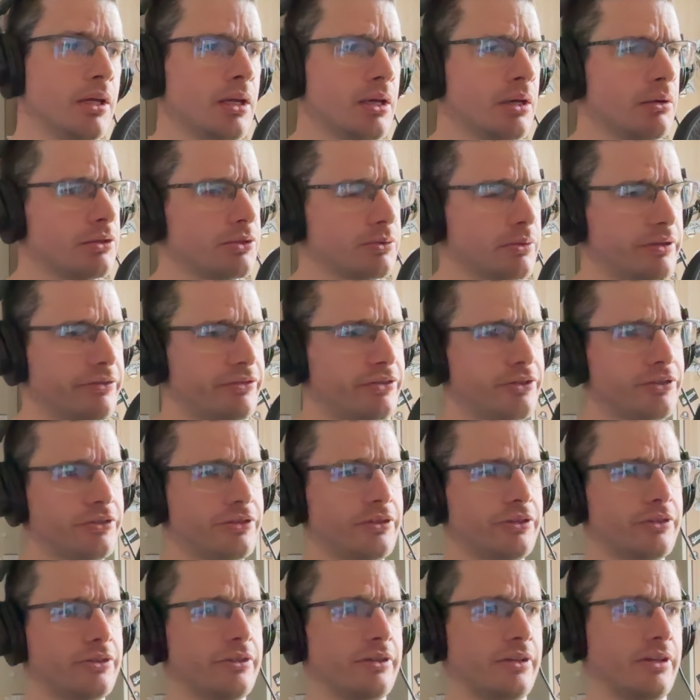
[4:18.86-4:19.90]
Which when I first
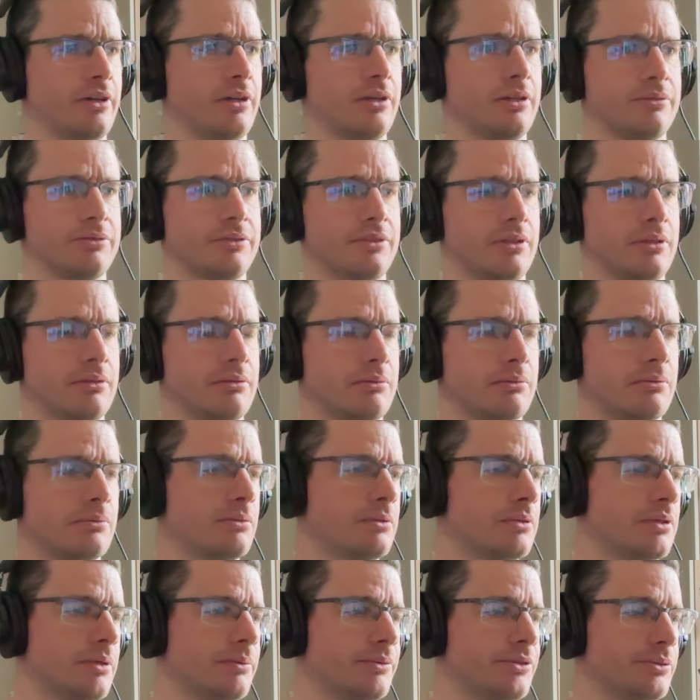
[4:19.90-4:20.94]
heard of that, I was like,
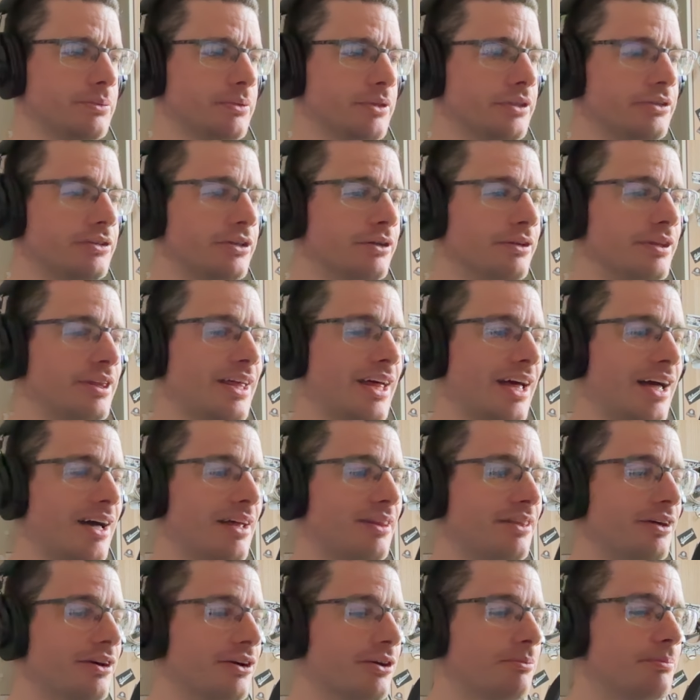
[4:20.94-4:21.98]
why would you want to do
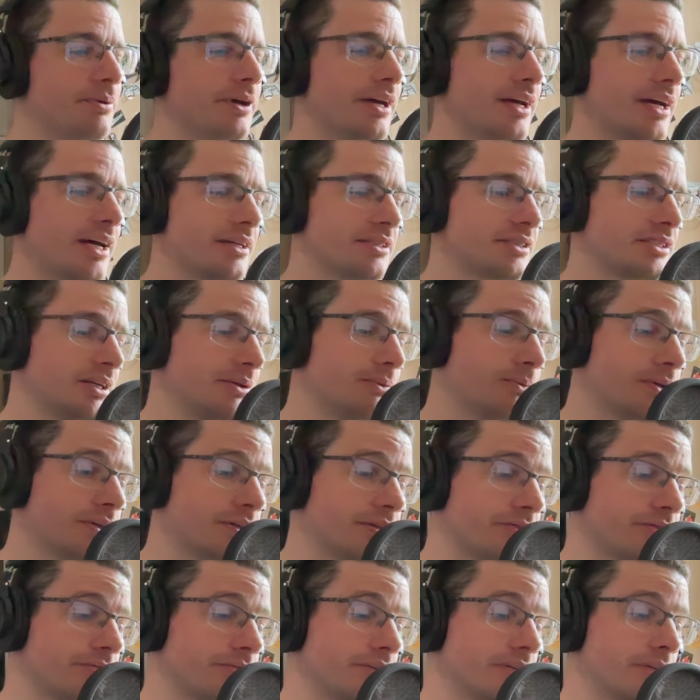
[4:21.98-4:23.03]
that though? But actually it
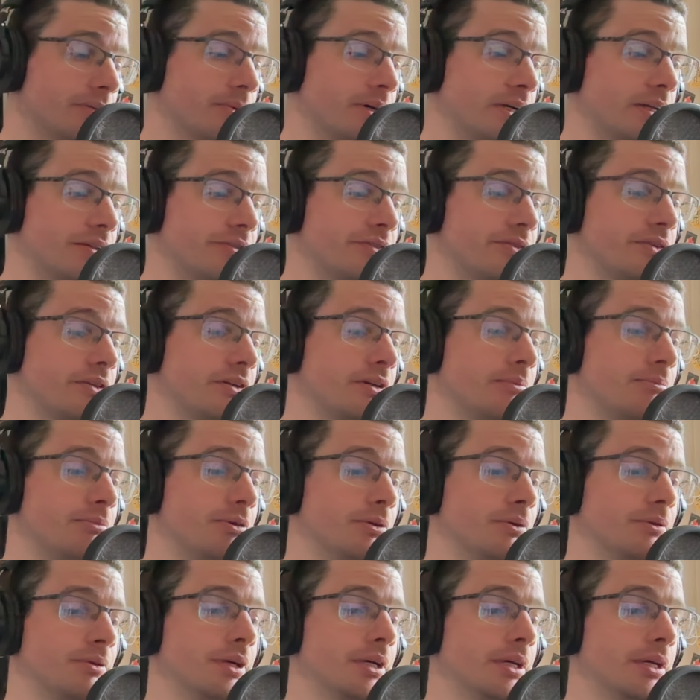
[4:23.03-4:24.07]
works really well. It's very
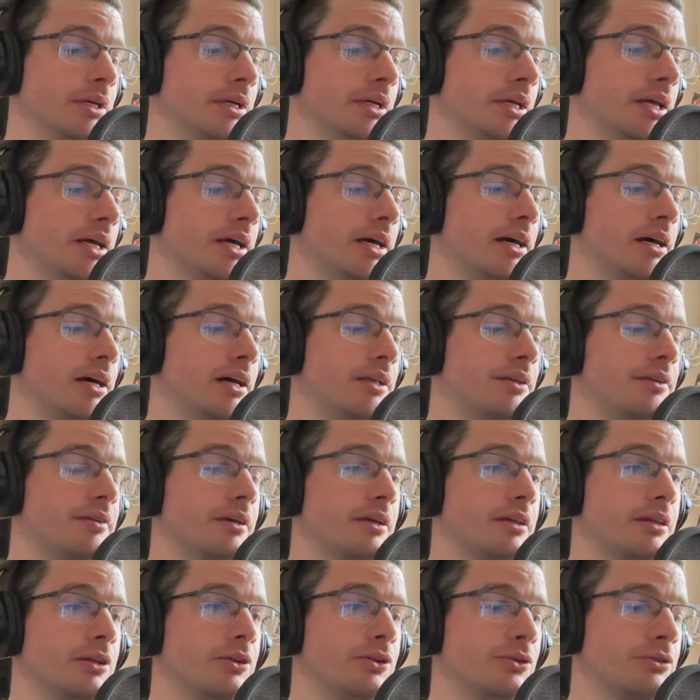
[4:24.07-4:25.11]
important. And
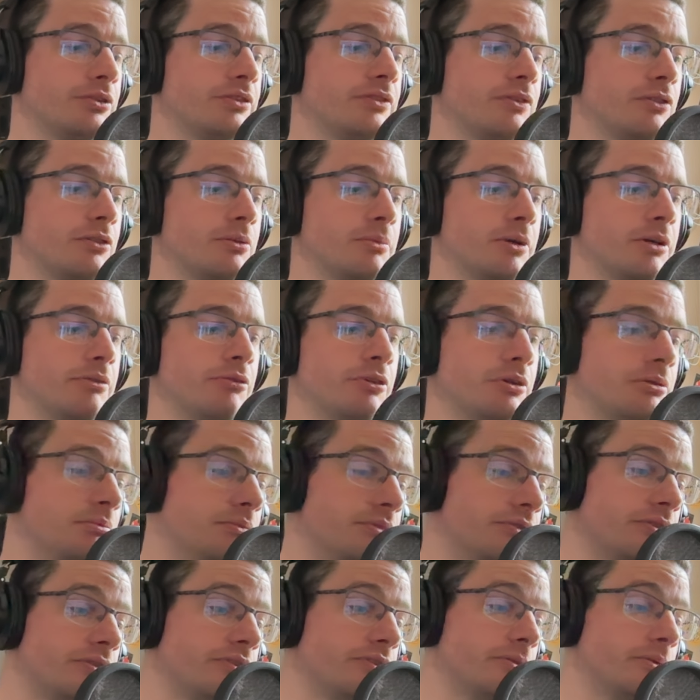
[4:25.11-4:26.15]
the noise floor in my room
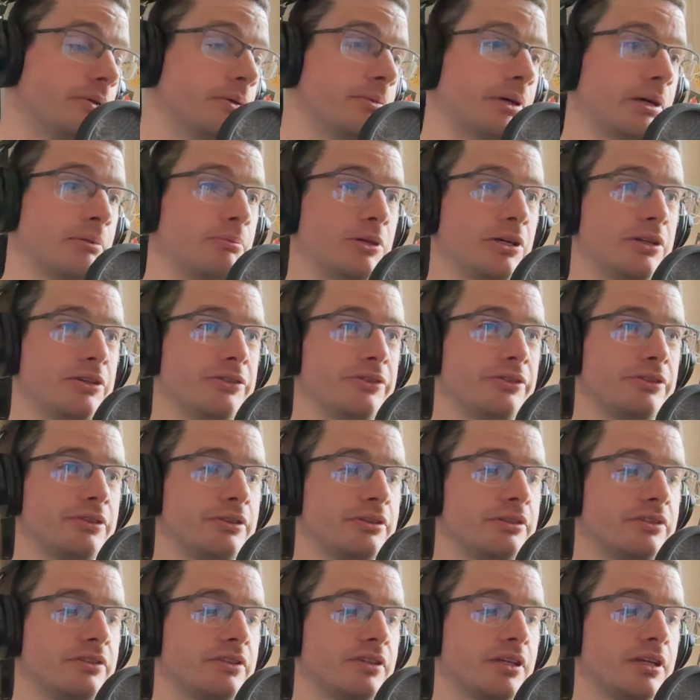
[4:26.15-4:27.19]
seems to be about
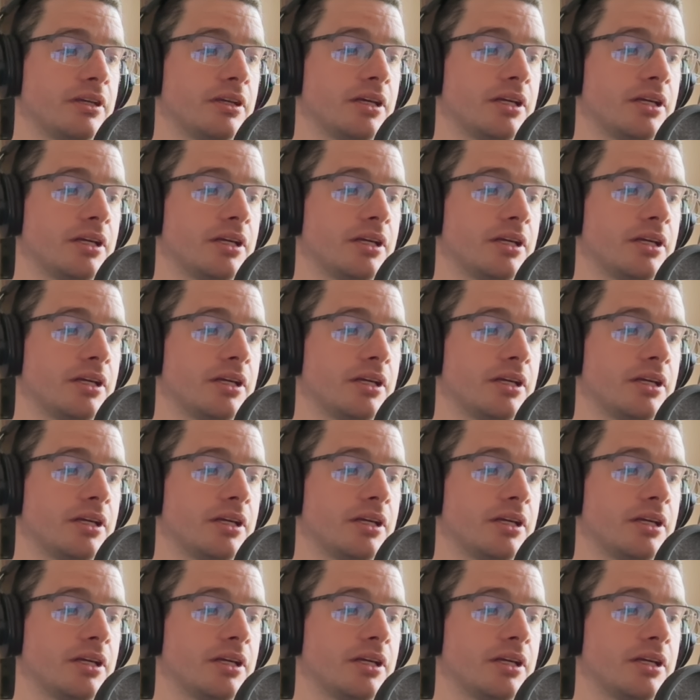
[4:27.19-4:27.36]
-30.